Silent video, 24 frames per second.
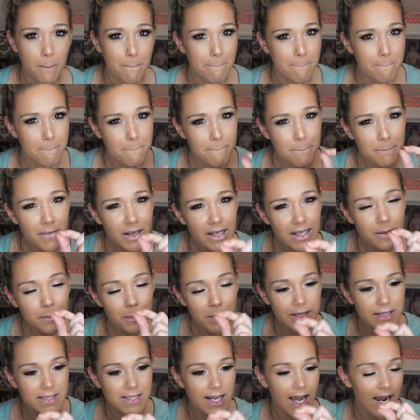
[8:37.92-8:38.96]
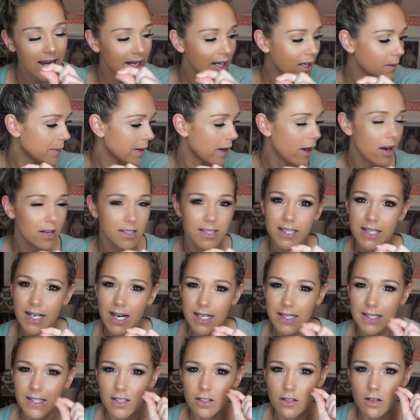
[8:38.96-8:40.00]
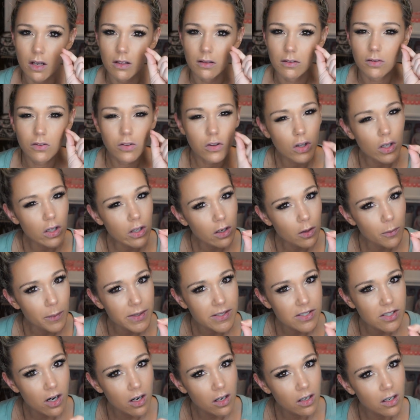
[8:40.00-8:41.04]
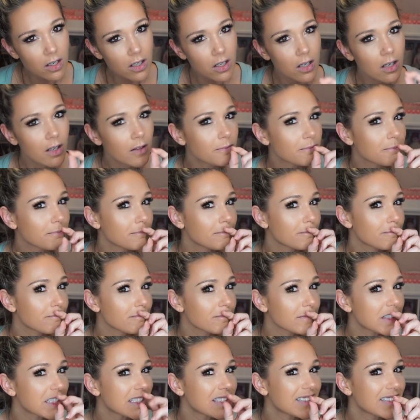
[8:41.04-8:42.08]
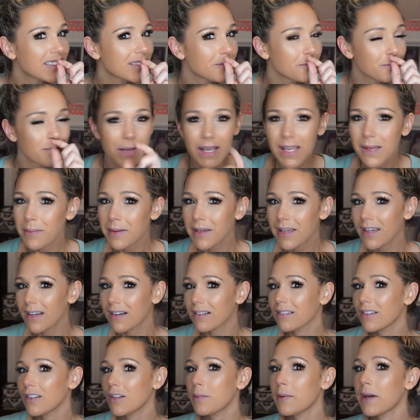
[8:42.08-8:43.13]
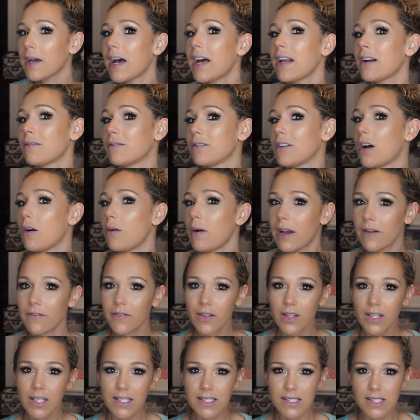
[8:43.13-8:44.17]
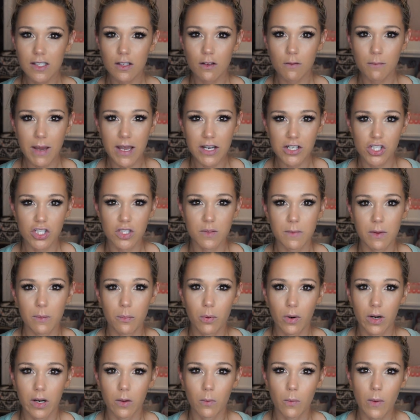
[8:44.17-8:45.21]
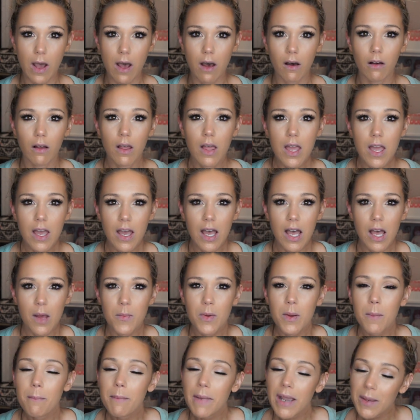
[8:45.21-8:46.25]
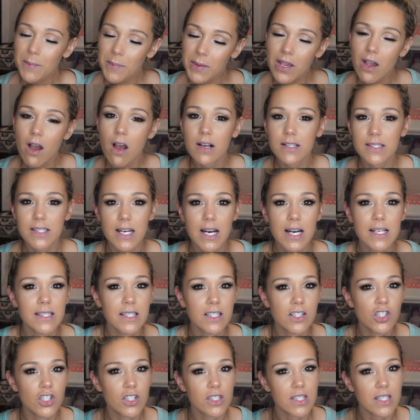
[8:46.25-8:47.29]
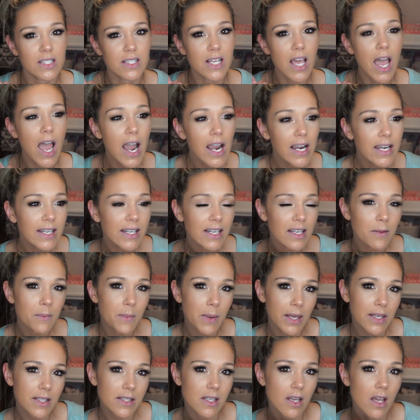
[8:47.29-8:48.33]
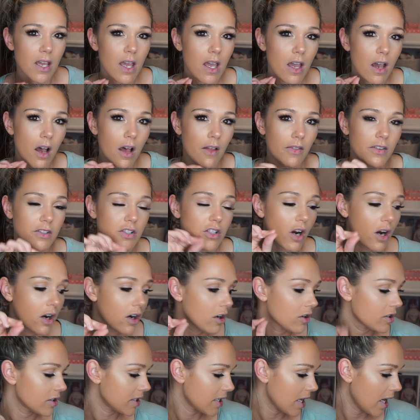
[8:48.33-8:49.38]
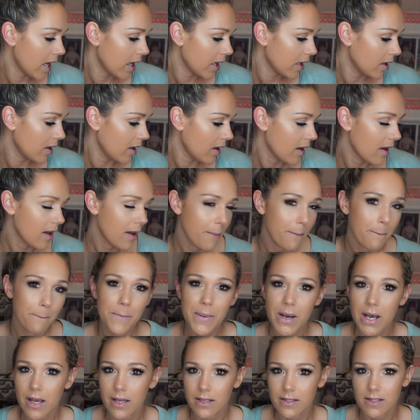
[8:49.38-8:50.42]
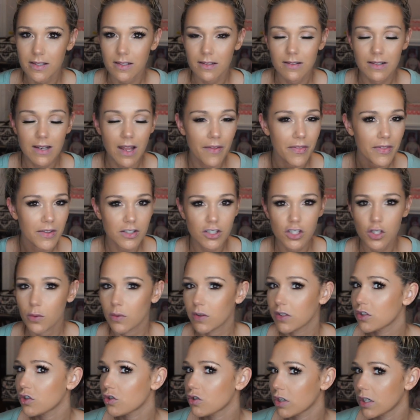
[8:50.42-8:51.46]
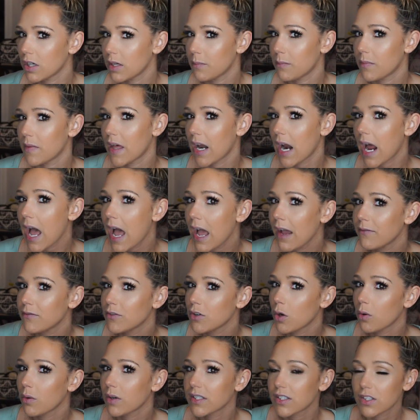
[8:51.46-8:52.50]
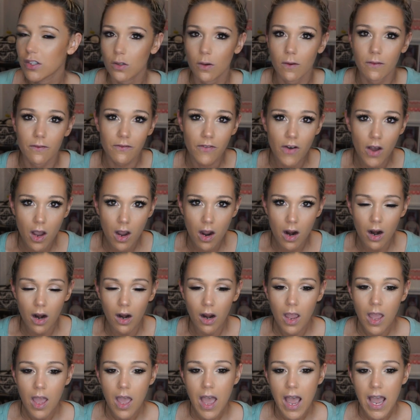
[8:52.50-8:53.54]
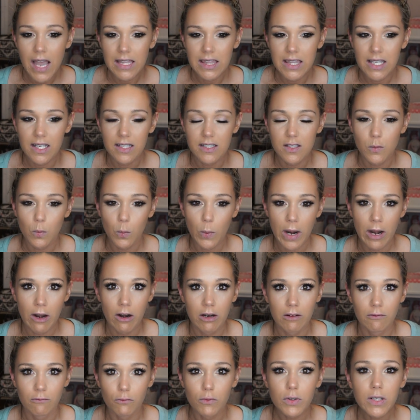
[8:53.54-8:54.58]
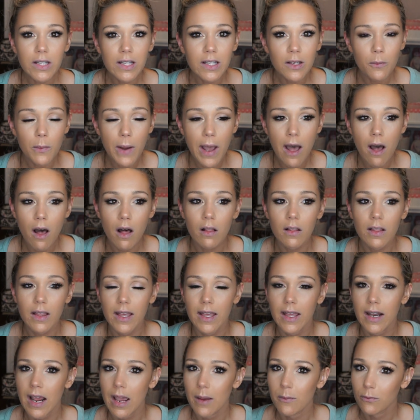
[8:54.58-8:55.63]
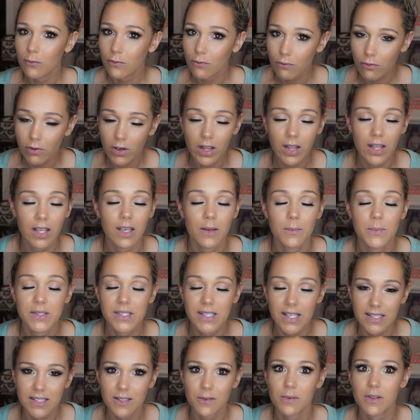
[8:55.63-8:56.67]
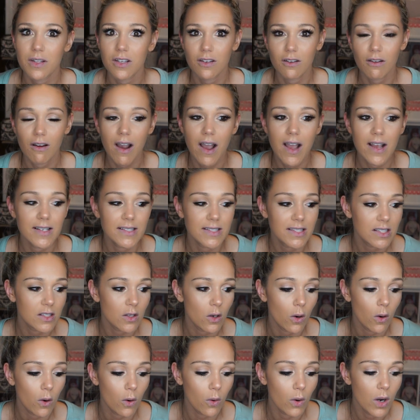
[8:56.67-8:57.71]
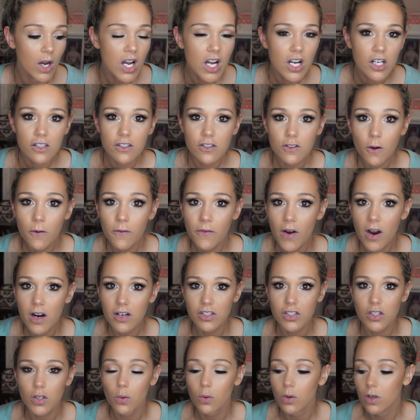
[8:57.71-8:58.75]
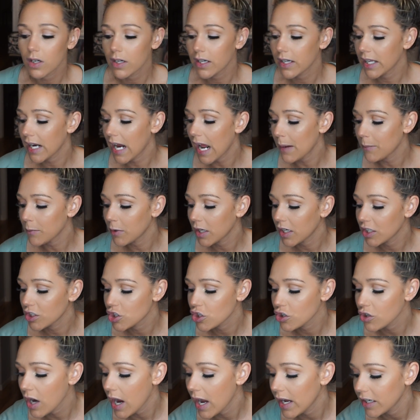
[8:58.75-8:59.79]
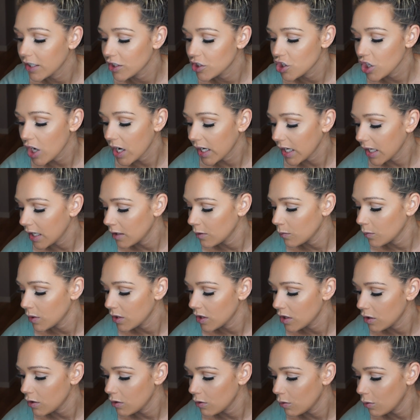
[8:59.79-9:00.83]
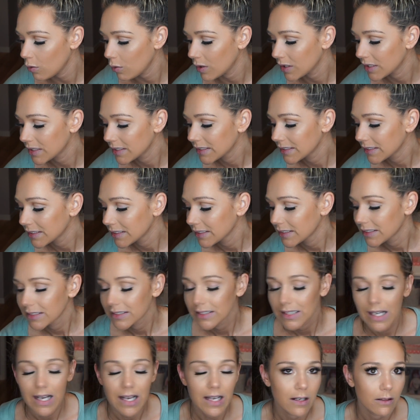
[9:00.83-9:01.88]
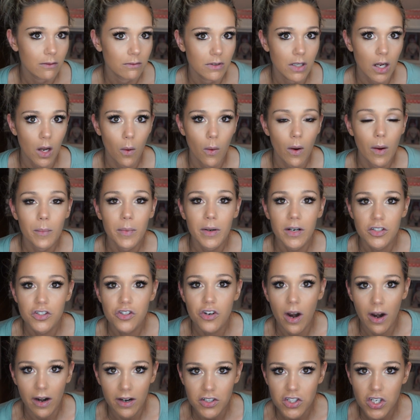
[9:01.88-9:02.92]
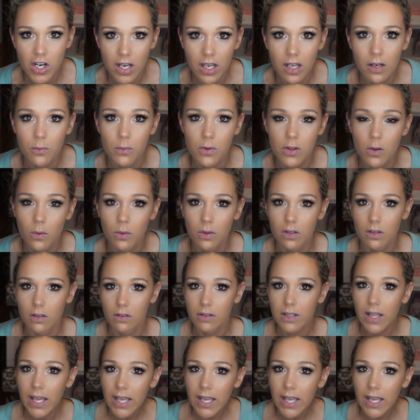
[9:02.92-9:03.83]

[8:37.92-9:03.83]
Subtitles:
Might be a tiny bit oxidized, a little bit darker. Maybe a little bit, I don't know. I feel like it still matches me pretty well. It might be oxidizing just a tiny bit on the darker side, but nothing too extreme that I've noticed so far. I think it's wearing really well, and I'm really obsessed with it, you guys. So far so good. I'm gonna try to check in with you. I don't know. I'm gonna try to check in with you a little